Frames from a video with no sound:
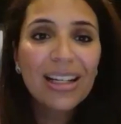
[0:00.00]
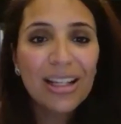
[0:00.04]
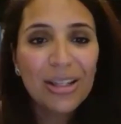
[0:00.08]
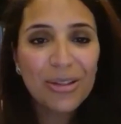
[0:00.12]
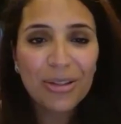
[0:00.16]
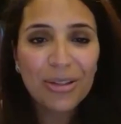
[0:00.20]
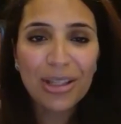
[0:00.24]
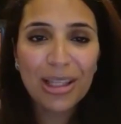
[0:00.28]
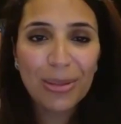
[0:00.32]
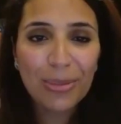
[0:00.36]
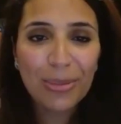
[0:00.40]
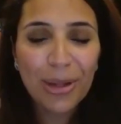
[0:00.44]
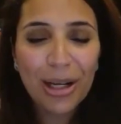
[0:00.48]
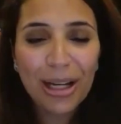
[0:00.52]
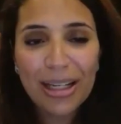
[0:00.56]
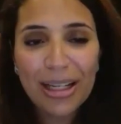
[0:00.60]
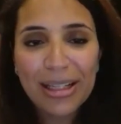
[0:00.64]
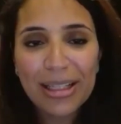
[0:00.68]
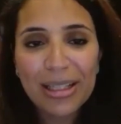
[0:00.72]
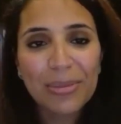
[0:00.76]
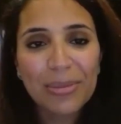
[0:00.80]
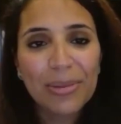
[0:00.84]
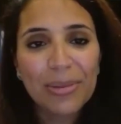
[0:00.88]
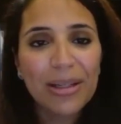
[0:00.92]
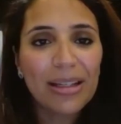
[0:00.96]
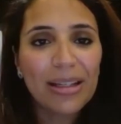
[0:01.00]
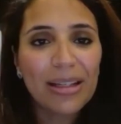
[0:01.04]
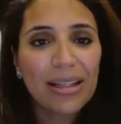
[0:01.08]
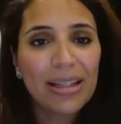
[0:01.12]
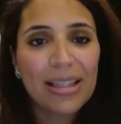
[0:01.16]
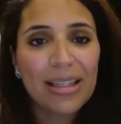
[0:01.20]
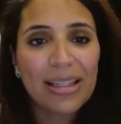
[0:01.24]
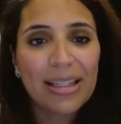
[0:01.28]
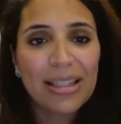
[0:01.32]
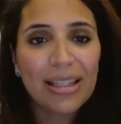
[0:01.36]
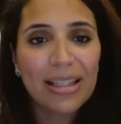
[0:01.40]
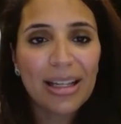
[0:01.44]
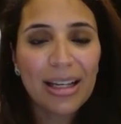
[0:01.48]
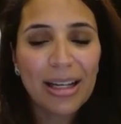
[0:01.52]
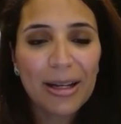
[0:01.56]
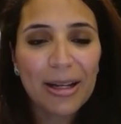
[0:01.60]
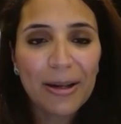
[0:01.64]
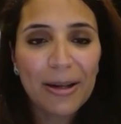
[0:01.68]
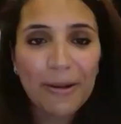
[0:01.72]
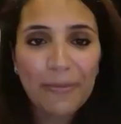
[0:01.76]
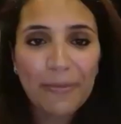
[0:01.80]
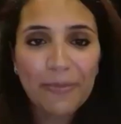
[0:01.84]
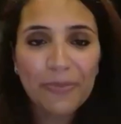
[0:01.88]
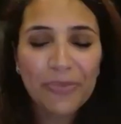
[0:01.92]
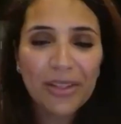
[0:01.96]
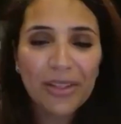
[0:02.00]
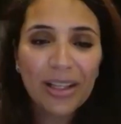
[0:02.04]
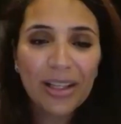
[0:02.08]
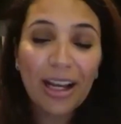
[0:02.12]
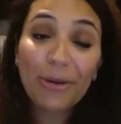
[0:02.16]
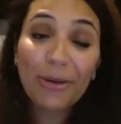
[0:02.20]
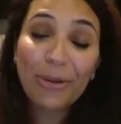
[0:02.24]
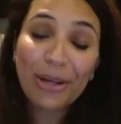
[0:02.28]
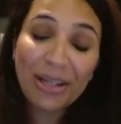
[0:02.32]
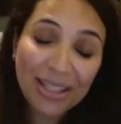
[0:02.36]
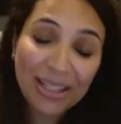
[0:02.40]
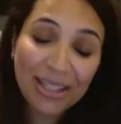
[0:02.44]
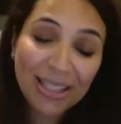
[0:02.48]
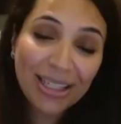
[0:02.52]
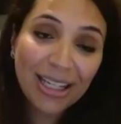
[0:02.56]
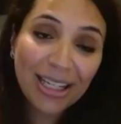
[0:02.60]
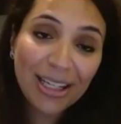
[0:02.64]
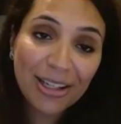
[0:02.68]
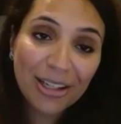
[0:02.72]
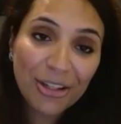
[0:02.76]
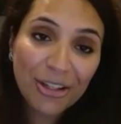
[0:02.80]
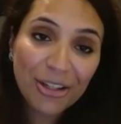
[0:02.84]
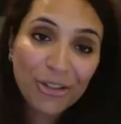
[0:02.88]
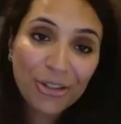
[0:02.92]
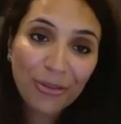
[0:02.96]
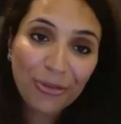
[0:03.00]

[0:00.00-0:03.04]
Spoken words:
So the Muqaddimah is, I read it in English,